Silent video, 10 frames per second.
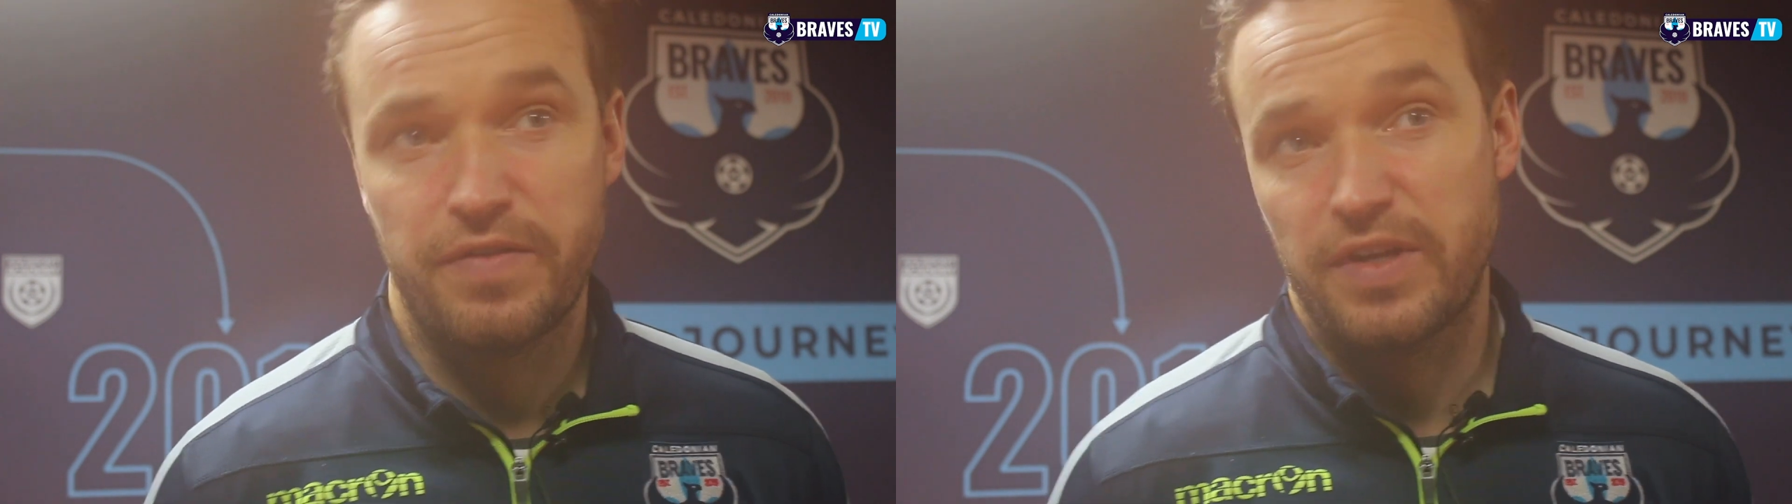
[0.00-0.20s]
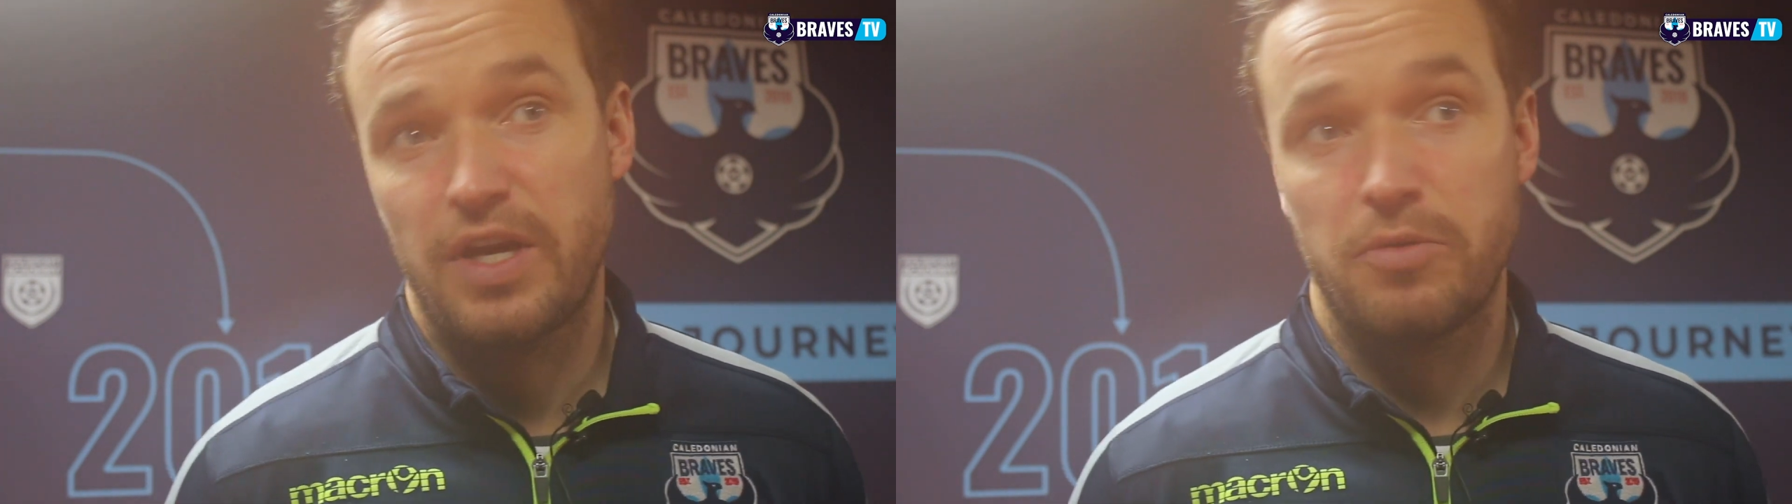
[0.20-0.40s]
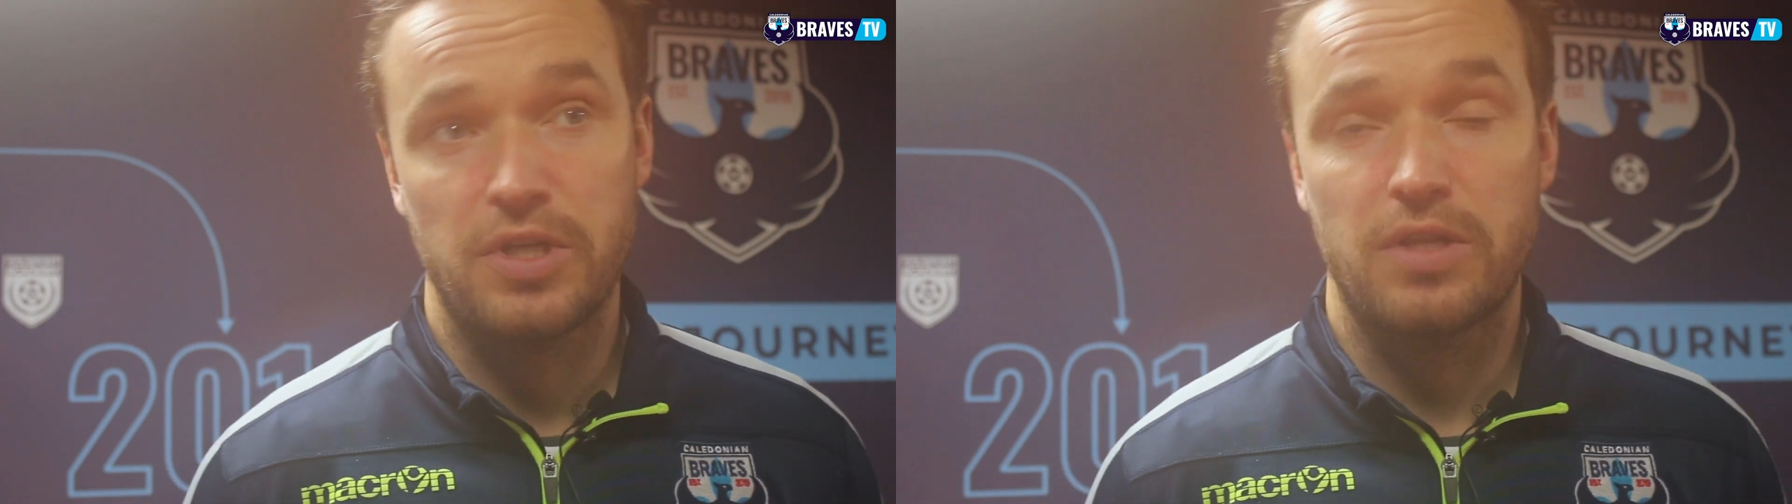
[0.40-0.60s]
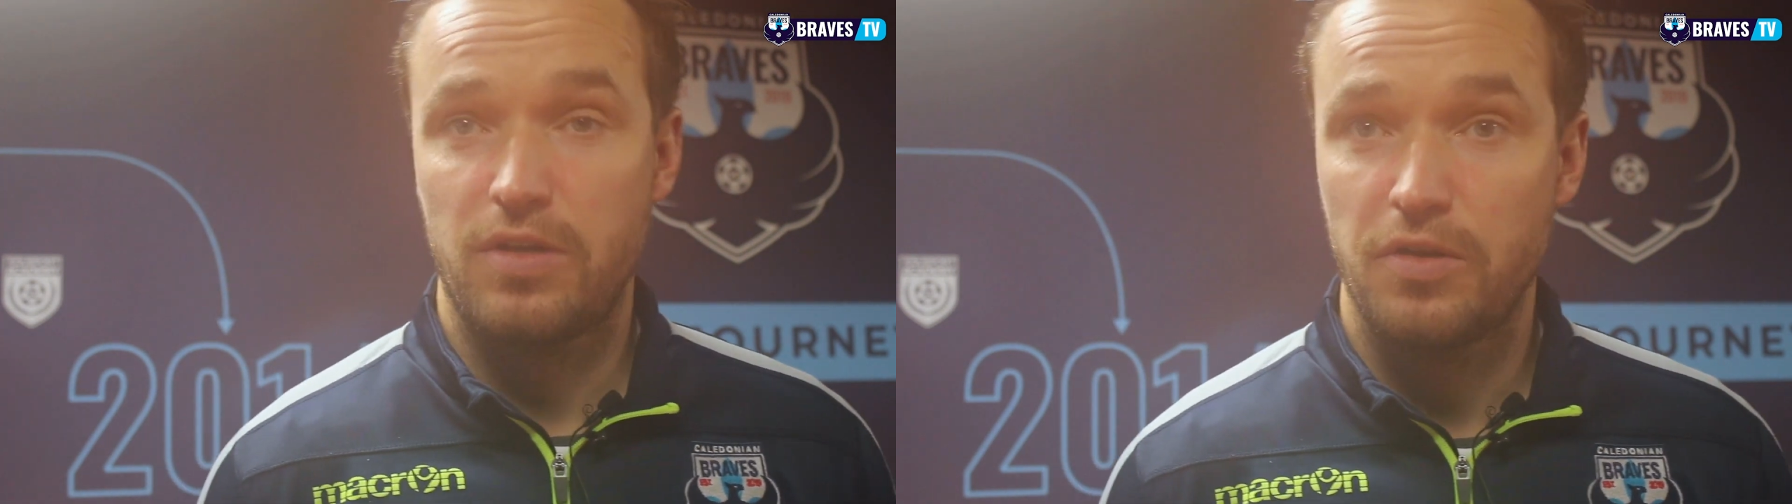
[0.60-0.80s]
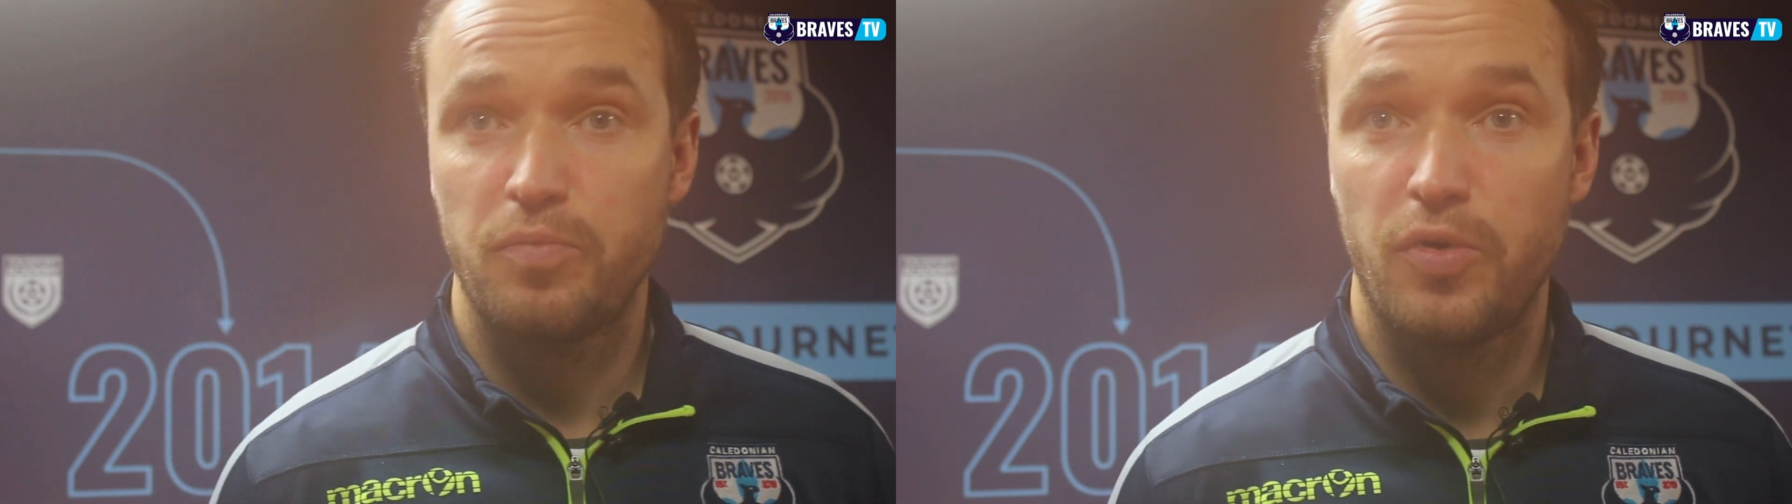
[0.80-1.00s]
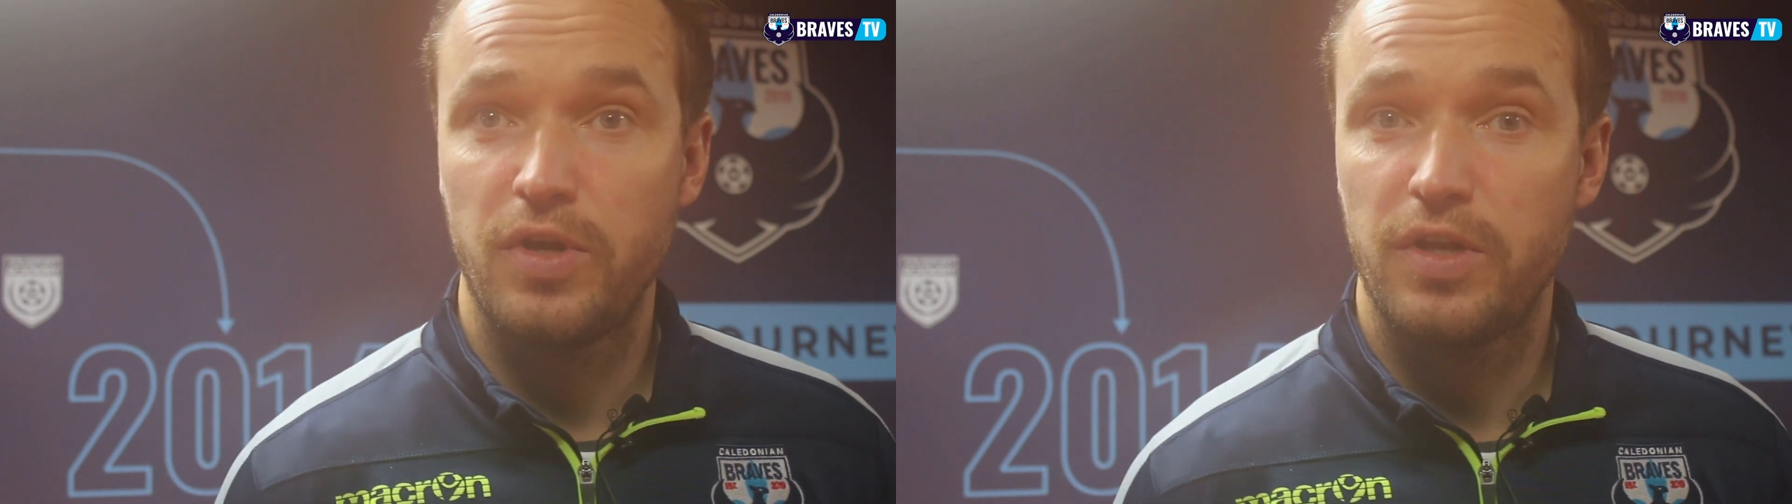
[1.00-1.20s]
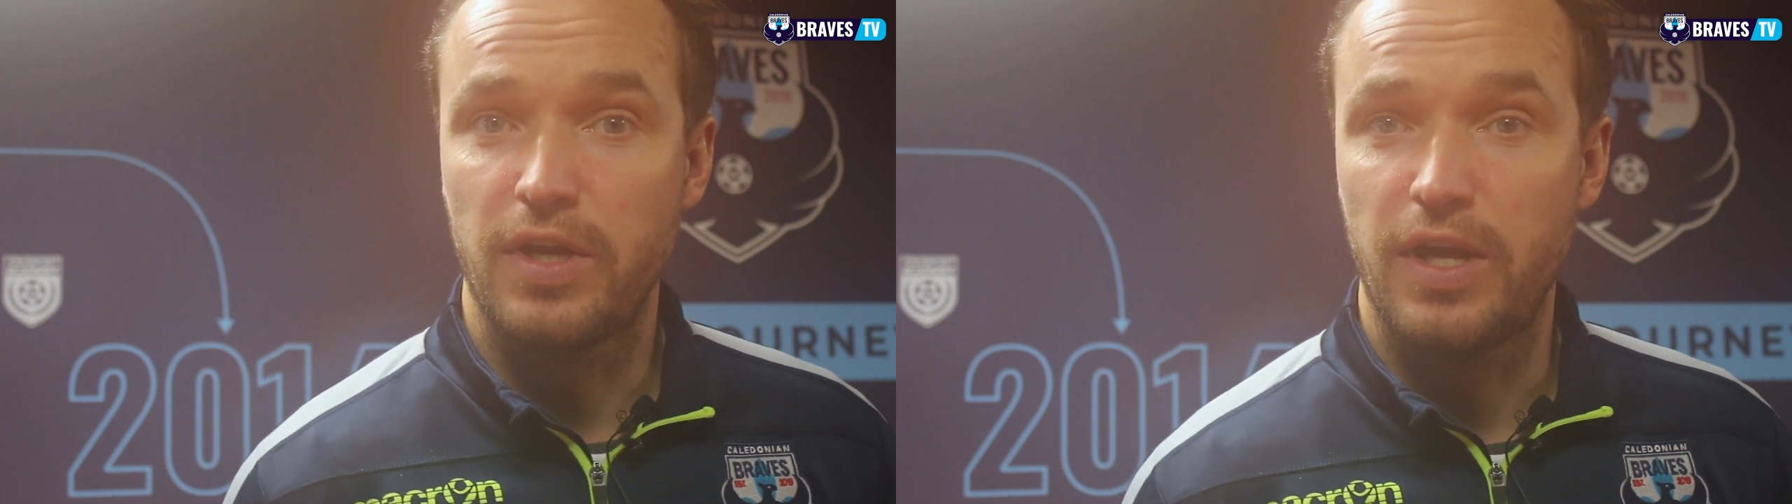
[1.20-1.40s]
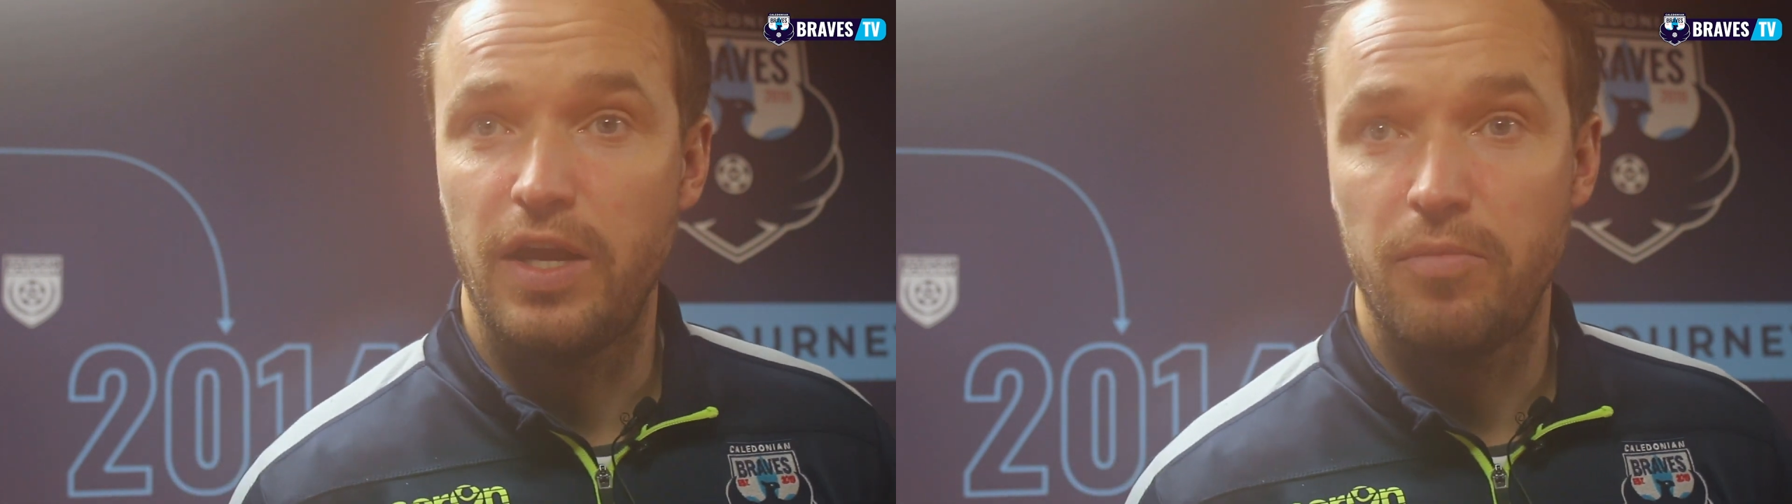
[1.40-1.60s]
I think that was a turning point of
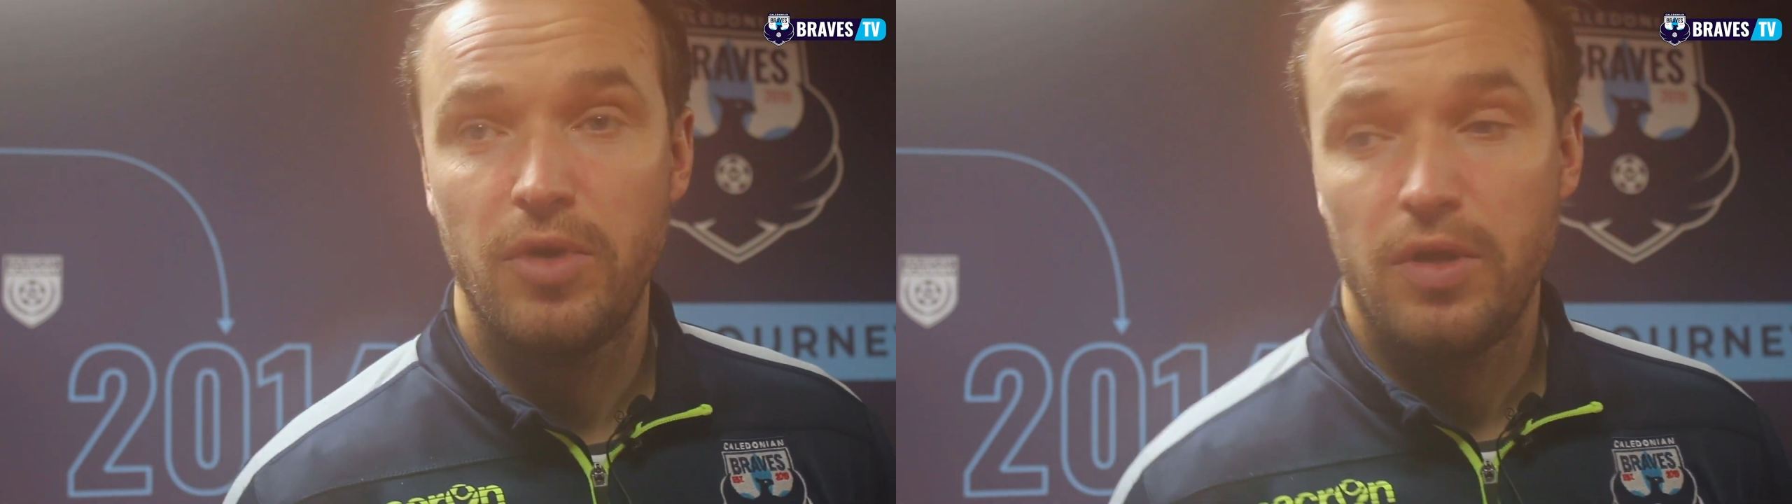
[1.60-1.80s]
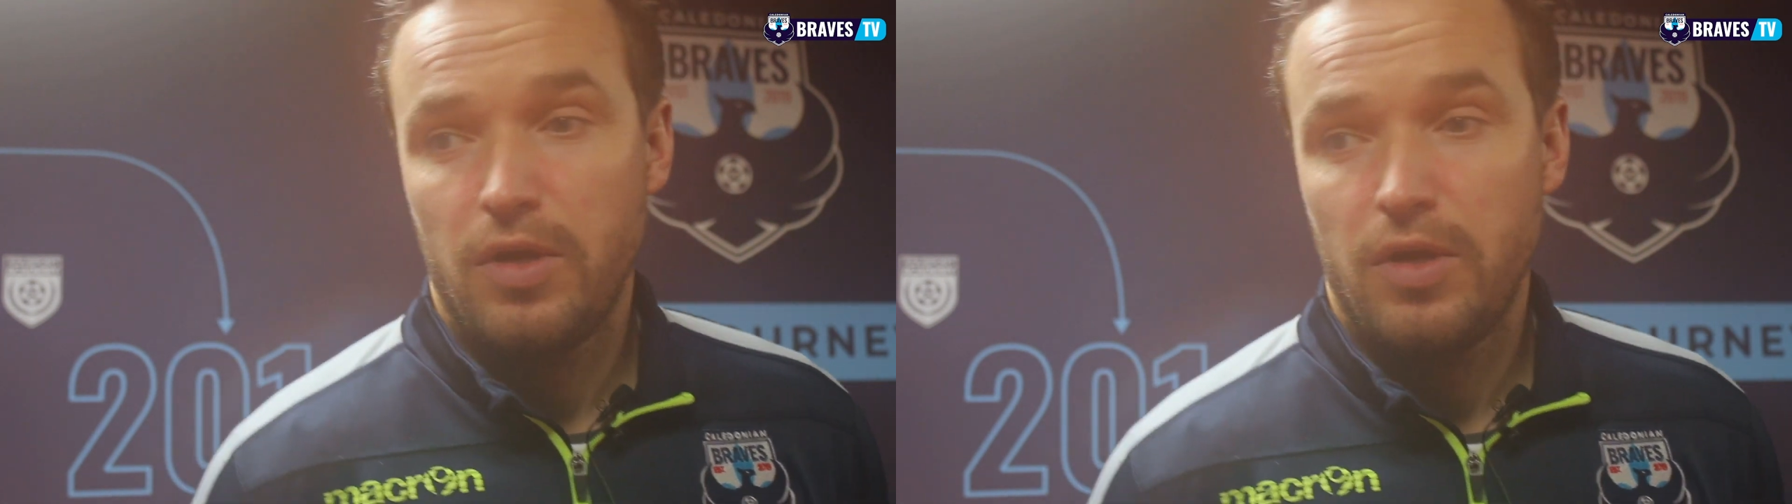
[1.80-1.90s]
the game.